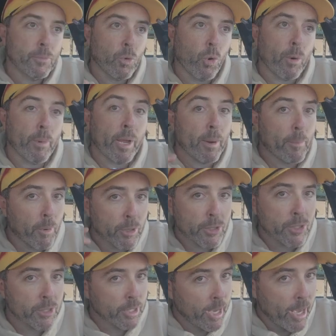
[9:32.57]
or my
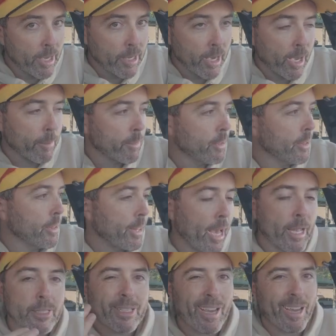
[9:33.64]
emergency A cam.
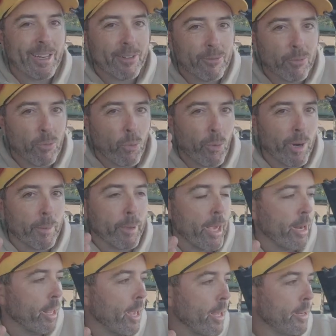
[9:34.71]
That's kind of what I'm
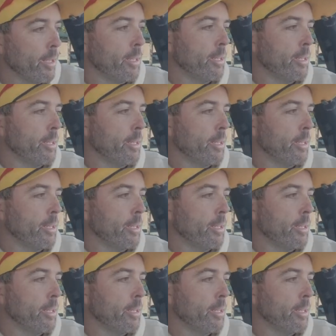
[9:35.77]
getting at.